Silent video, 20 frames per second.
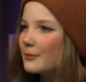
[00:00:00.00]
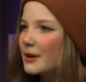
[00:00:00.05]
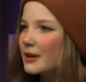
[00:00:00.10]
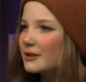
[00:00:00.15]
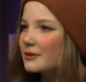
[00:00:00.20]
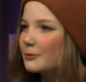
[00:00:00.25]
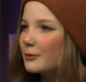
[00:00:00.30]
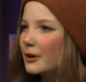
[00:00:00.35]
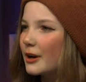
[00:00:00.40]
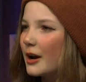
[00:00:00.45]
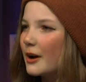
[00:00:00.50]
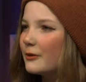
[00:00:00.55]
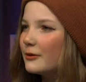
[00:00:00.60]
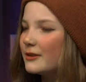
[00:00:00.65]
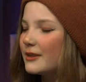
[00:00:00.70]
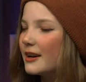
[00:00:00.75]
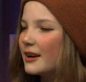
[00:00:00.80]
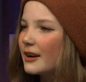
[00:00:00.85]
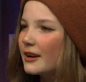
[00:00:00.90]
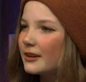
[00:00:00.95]
much more
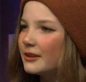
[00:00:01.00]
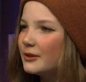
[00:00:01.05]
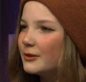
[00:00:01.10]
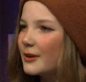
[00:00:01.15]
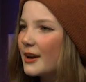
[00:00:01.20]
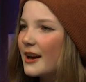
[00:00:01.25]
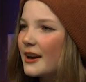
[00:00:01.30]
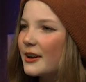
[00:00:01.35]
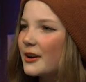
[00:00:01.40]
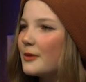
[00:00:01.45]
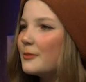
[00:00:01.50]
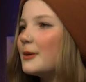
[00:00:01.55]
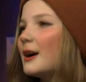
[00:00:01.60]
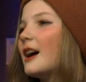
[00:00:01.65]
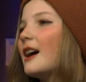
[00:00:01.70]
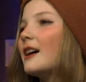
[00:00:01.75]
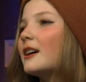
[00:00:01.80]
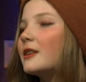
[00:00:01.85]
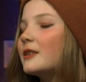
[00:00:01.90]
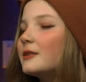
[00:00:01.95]
out there. You can't go
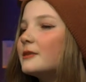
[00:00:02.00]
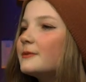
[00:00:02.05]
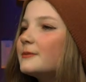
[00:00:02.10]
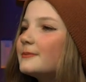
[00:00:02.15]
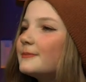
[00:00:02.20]
back.